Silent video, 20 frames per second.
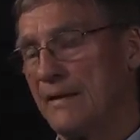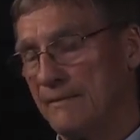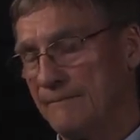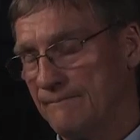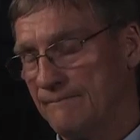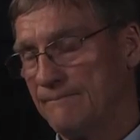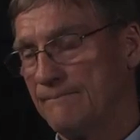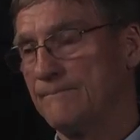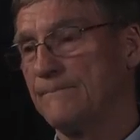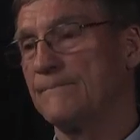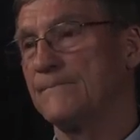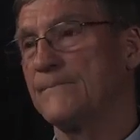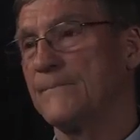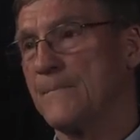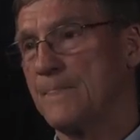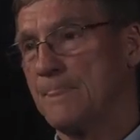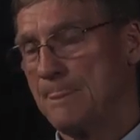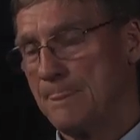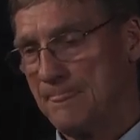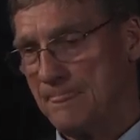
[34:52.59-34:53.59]
yep. for the
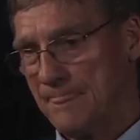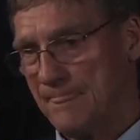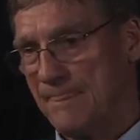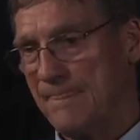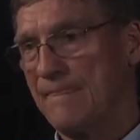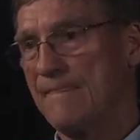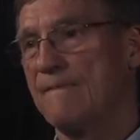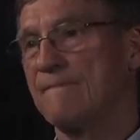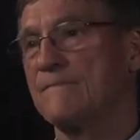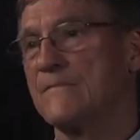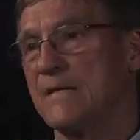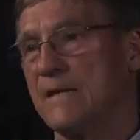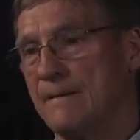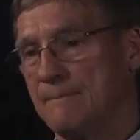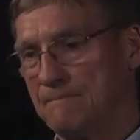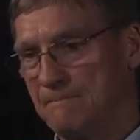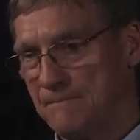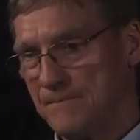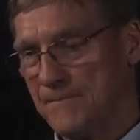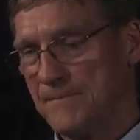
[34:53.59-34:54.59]
company to be relieved.
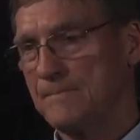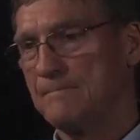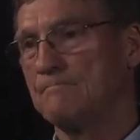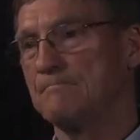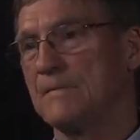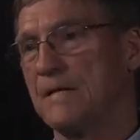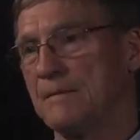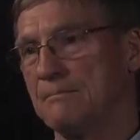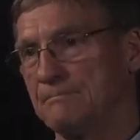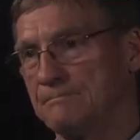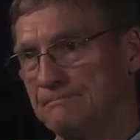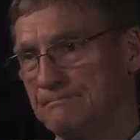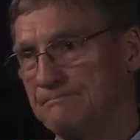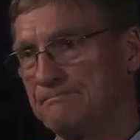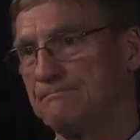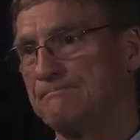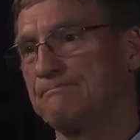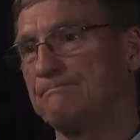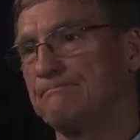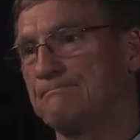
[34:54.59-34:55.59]
Yep. Yep.
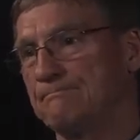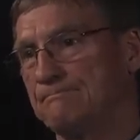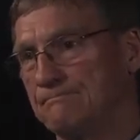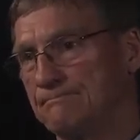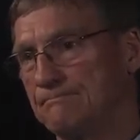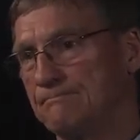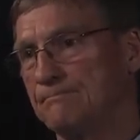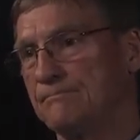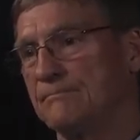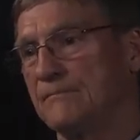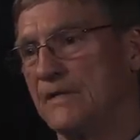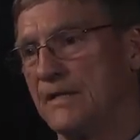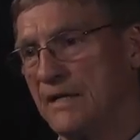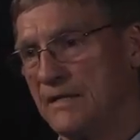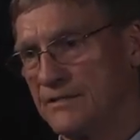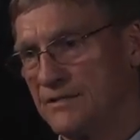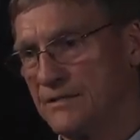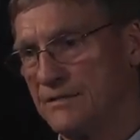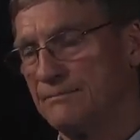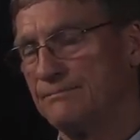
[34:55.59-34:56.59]
Did they agree?
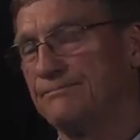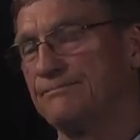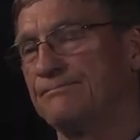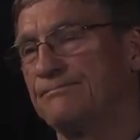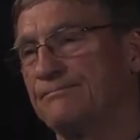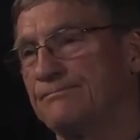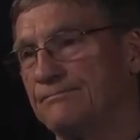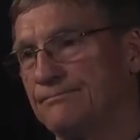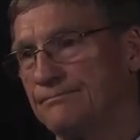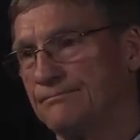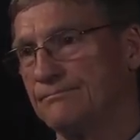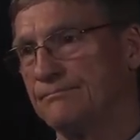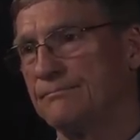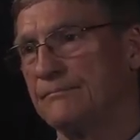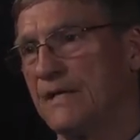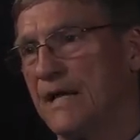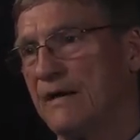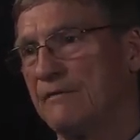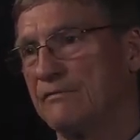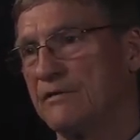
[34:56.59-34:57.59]
Yes.
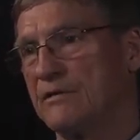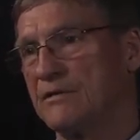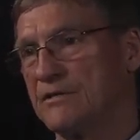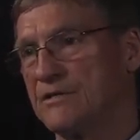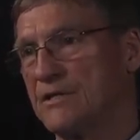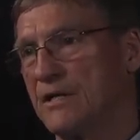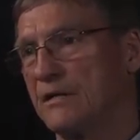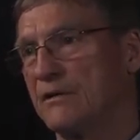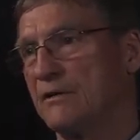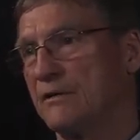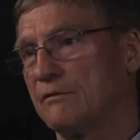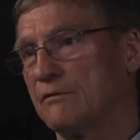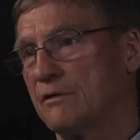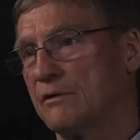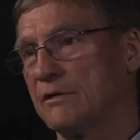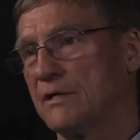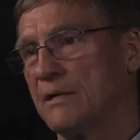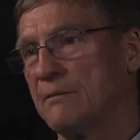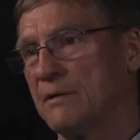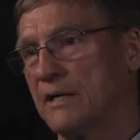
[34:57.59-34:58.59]
After the second or
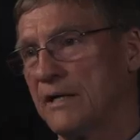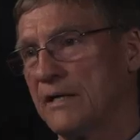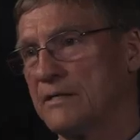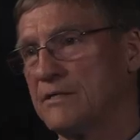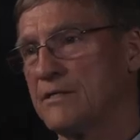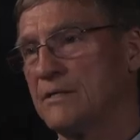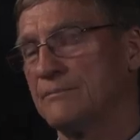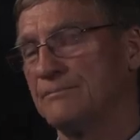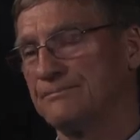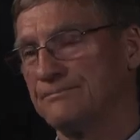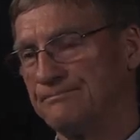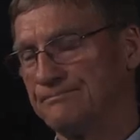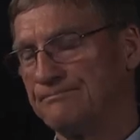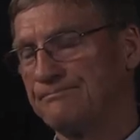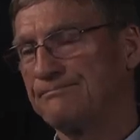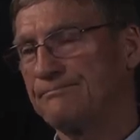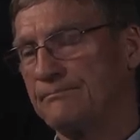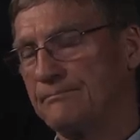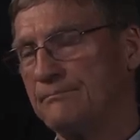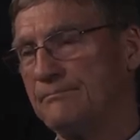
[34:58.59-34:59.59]
third time I asked.
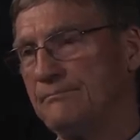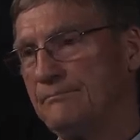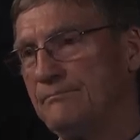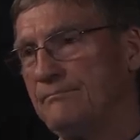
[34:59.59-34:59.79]
Yeah.